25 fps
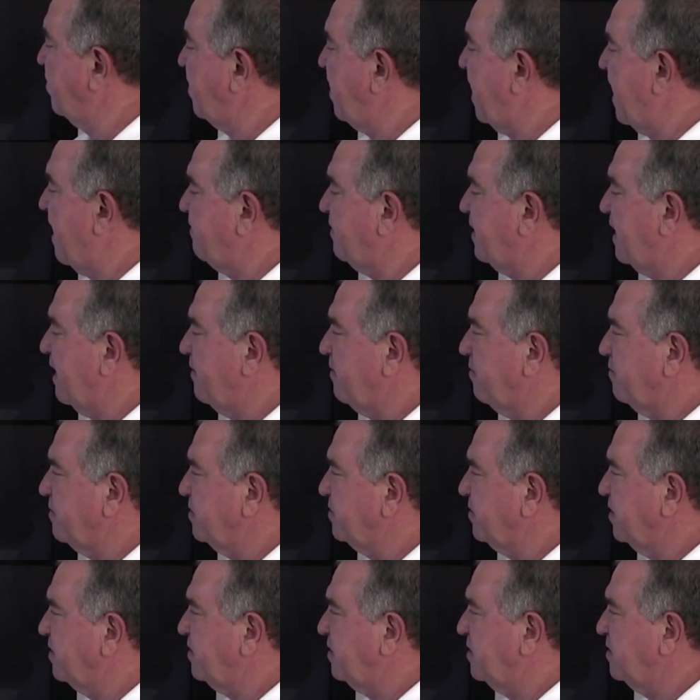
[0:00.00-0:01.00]
we have to have the
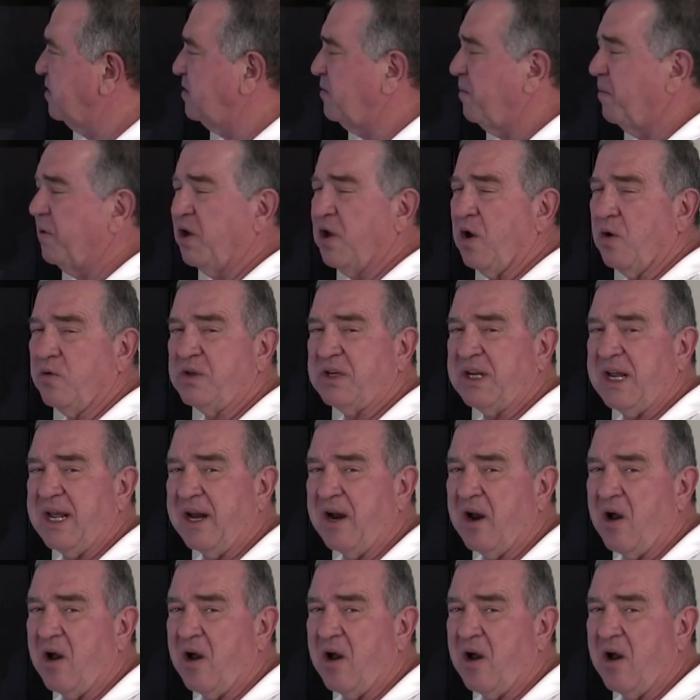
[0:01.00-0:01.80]
resistance below 10